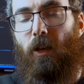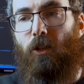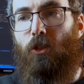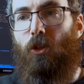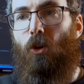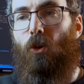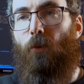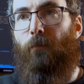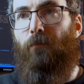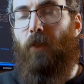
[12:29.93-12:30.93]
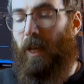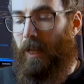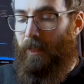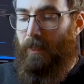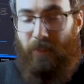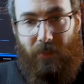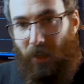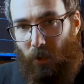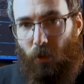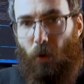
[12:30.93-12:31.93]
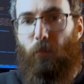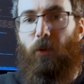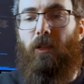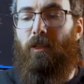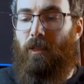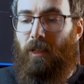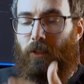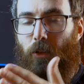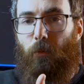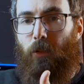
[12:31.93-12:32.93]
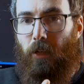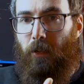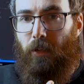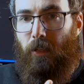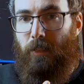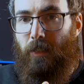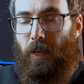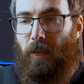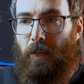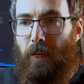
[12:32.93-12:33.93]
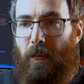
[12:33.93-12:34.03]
So in this second company, this intermediary, let's say,